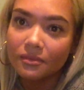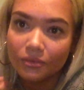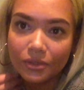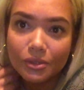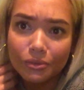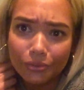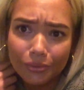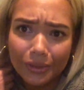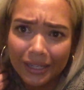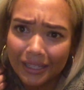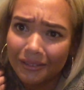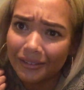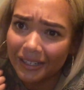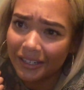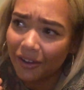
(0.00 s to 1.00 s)
it's
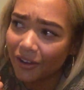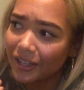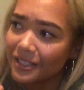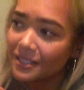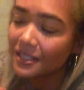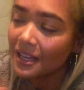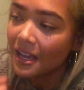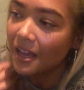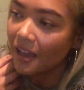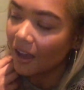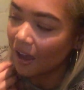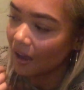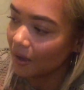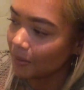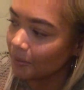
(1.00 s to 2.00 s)
really, really nice.
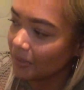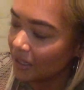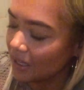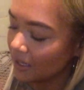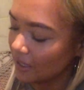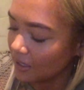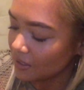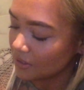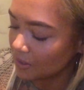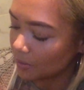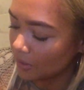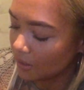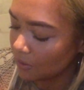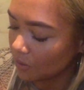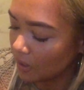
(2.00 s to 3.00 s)
So
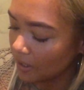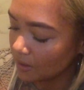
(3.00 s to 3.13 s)
I thought